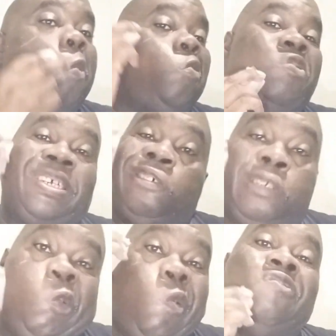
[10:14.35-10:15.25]

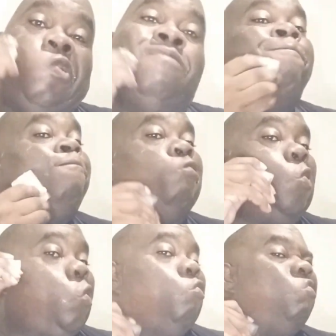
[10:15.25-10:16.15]
Rose water is
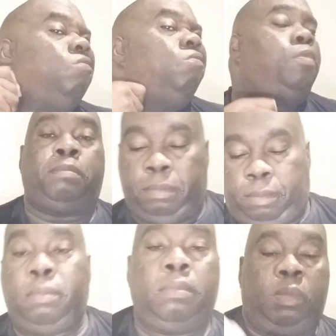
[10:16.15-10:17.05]
a great
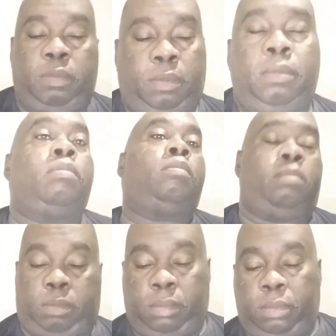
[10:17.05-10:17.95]
toner. It really
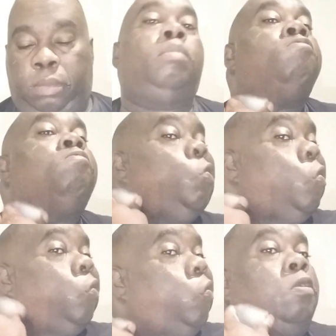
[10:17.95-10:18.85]
helps to
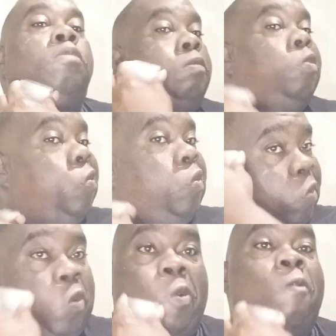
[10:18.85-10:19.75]
massage
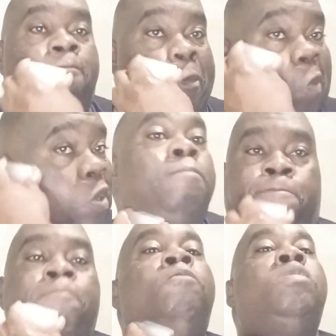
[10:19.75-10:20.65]
your skin.
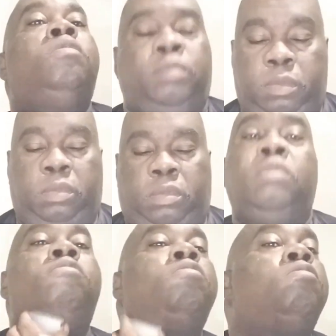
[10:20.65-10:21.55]
And even
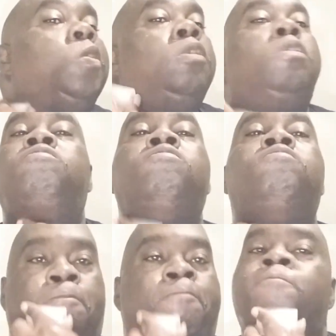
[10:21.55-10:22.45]
though
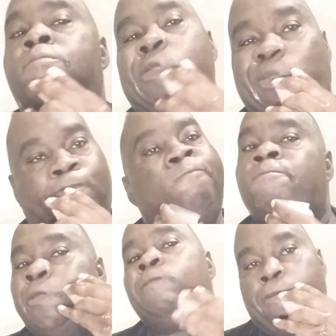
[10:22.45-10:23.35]
one of the reasons
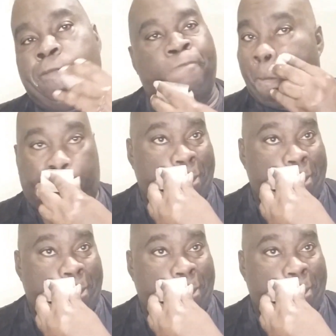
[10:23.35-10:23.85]
why I start putting it